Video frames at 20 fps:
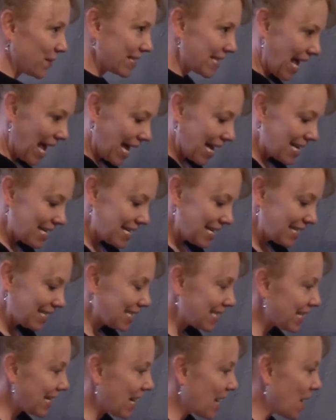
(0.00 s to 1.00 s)
his head
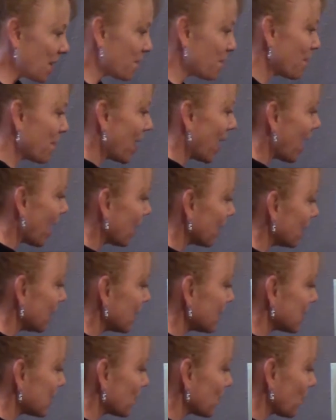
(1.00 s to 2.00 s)
needs to come back
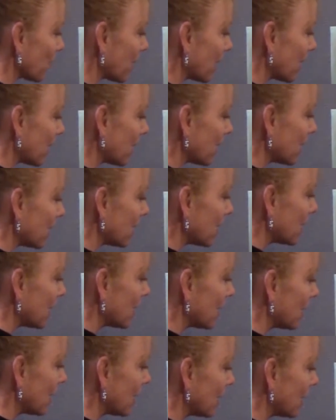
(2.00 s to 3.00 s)
this
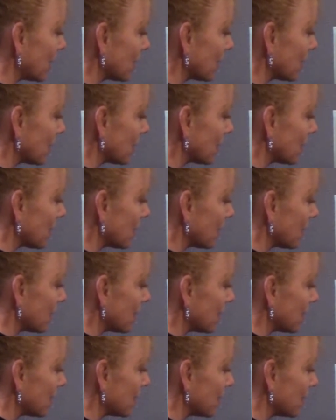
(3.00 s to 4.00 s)
way.
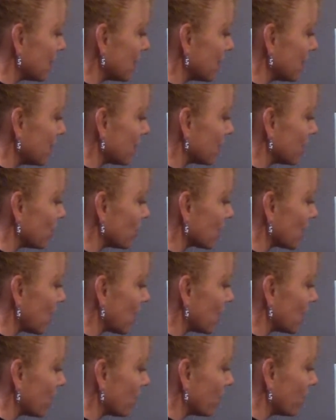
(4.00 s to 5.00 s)
See, you can just
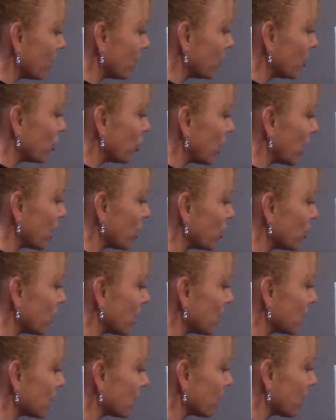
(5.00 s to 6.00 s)
kind of change
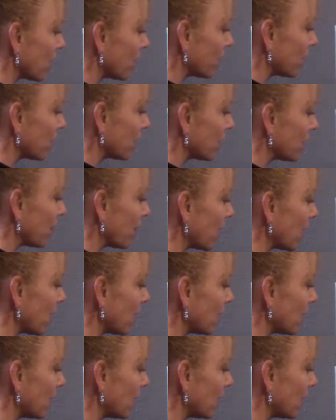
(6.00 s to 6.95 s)
things around a little bit.